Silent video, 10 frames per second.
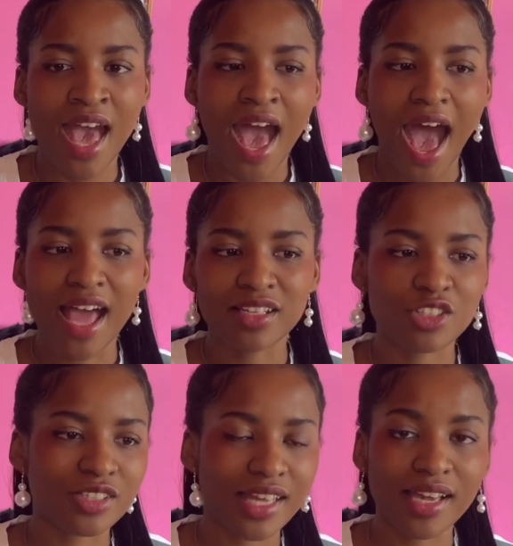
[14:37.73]
And
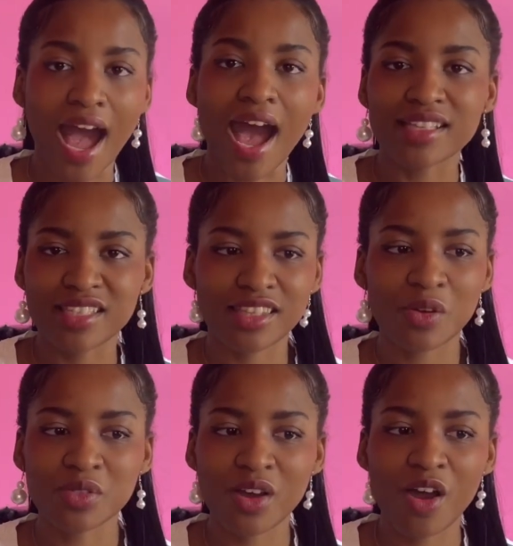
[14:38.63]
just like I did, they
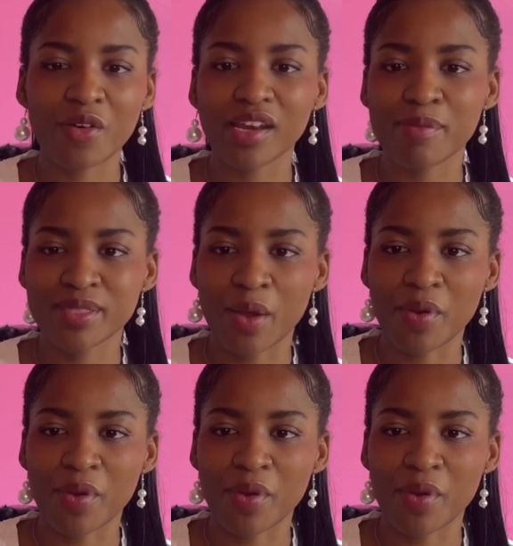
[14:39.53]
also got really upset